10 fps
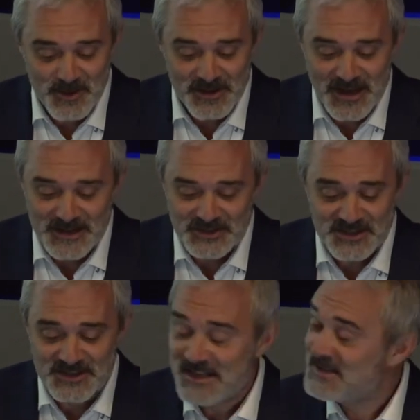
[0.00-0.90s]
by the
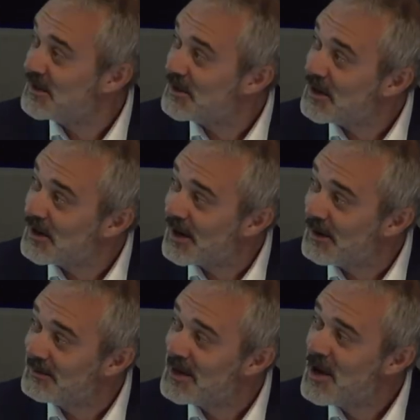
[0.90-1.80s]
HSE, so you can
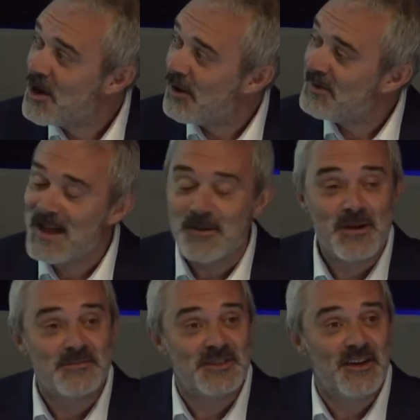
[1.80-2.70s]
go on that
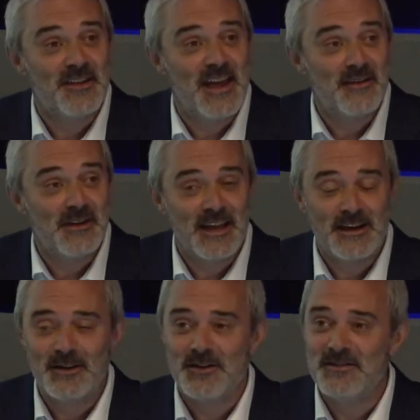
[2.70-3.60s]
website there and get a
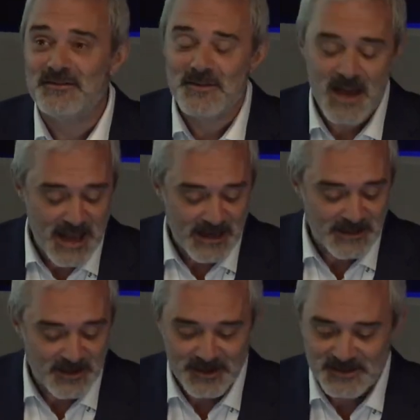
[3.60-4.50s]
lot of
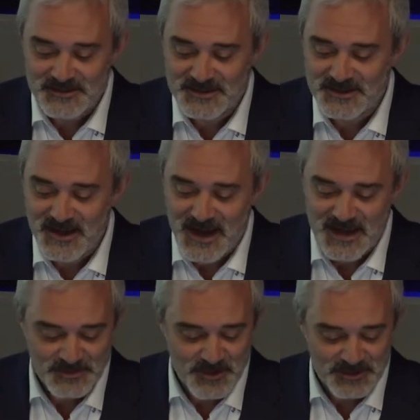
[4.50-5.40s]
guidance
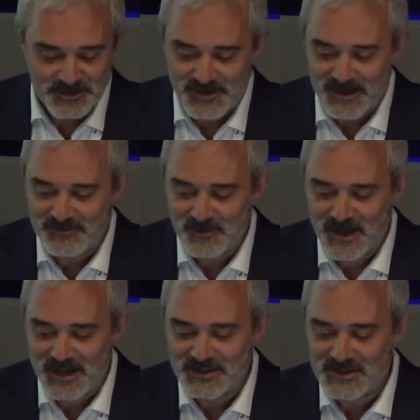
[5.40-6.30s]
as well direct from the
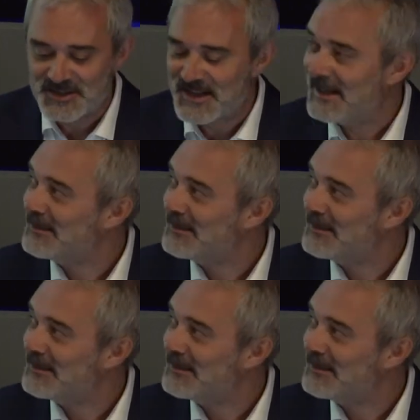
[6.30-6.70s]
HSE.